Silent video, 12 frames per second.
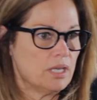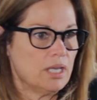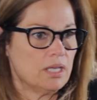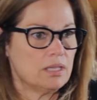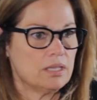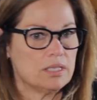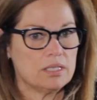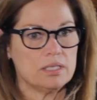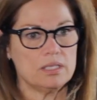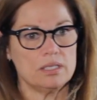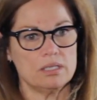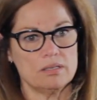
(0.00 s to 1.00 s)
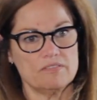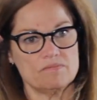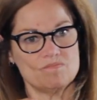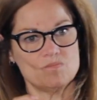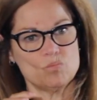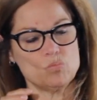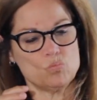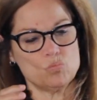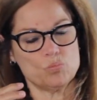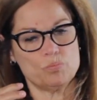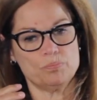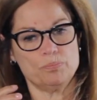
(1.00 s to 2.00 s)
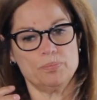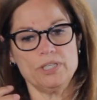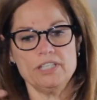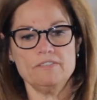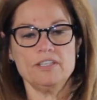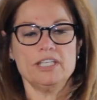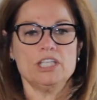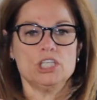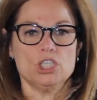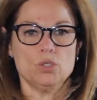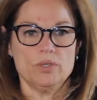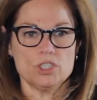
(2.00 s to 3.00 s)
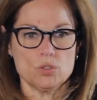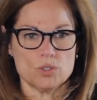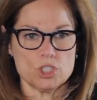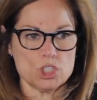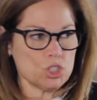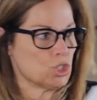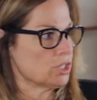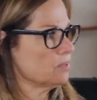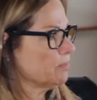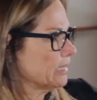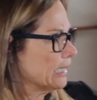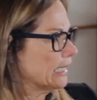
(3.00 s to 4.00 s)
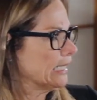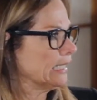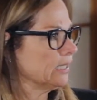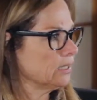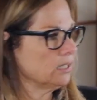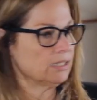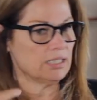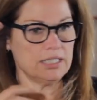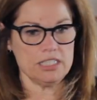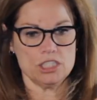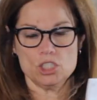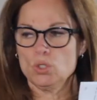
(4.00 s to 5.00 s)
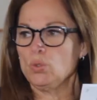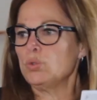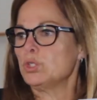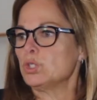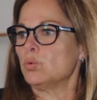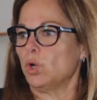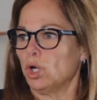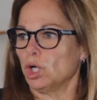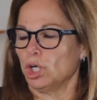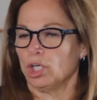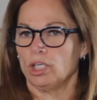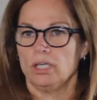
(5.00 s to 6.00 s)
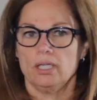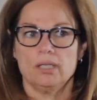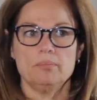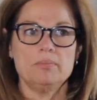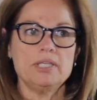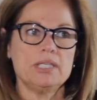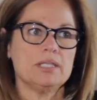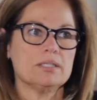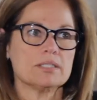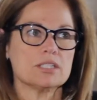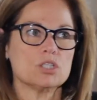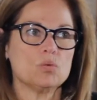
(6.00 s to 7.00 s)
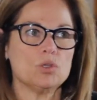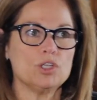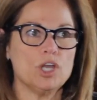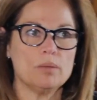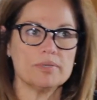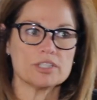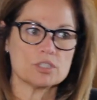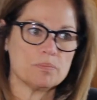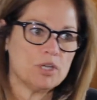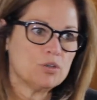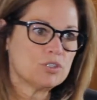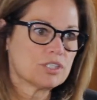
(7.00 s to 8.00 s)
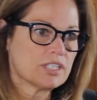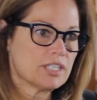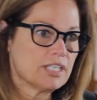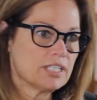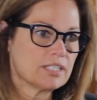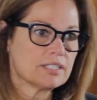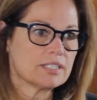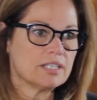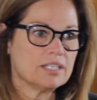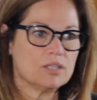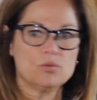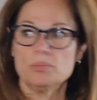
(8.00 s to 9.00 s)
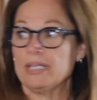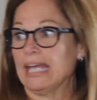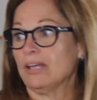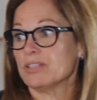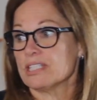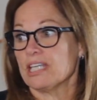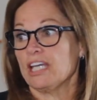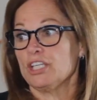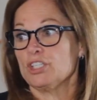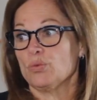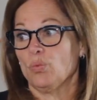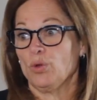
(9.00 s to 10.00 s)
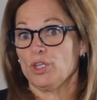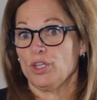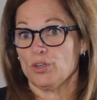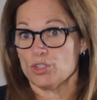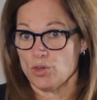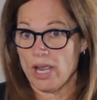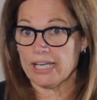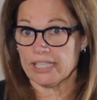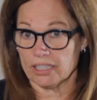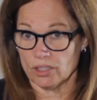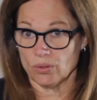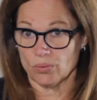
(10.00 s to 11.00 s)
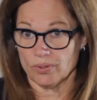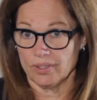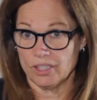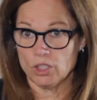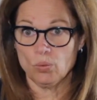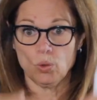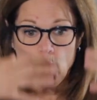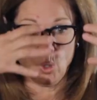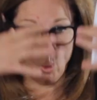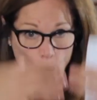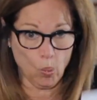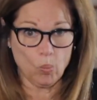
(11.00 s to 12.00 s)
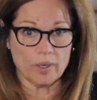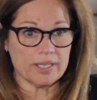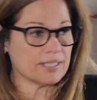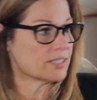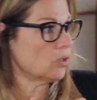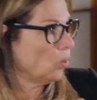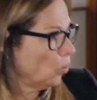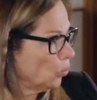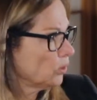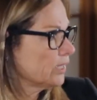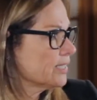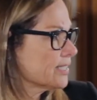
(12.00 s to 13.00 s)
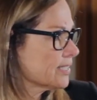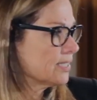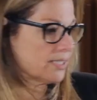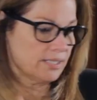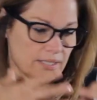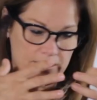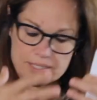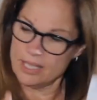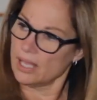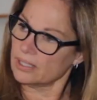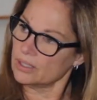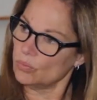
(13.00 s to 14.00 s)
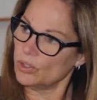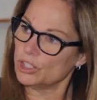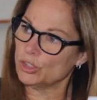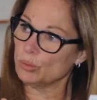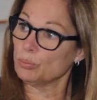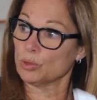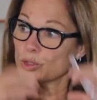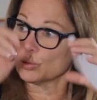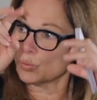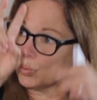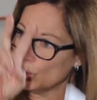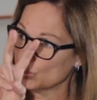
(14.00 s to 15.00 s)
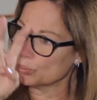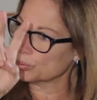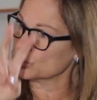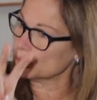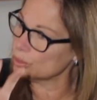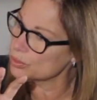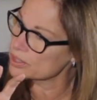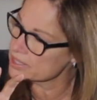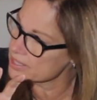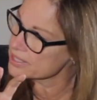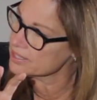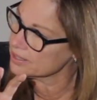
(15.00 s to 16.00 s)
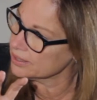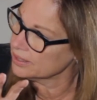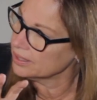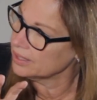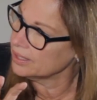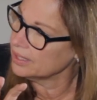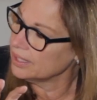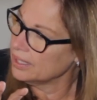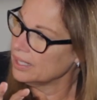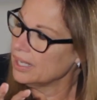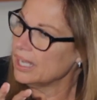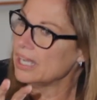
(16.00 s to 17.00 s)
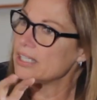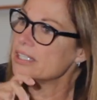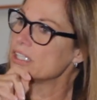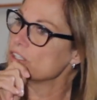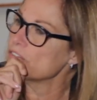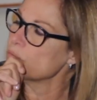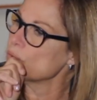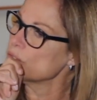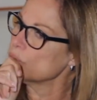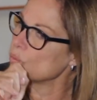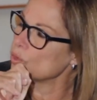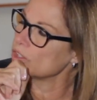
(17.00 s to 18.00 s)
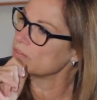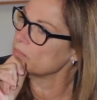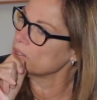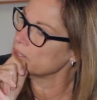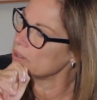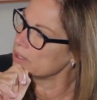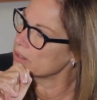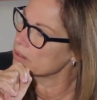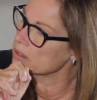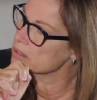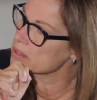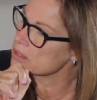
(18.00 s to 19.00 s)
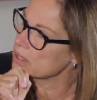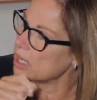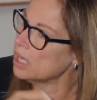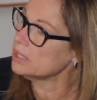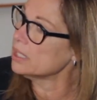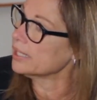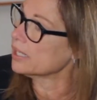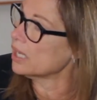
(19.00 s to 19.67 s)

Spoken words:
and the pivoting you into a certain plane that this is who you are. means that you will not be exposed to things that would be outside where they're tracking you. You will always only see exactly what you're, quote, precluded to see. And therefore, in the world of millennials, unlike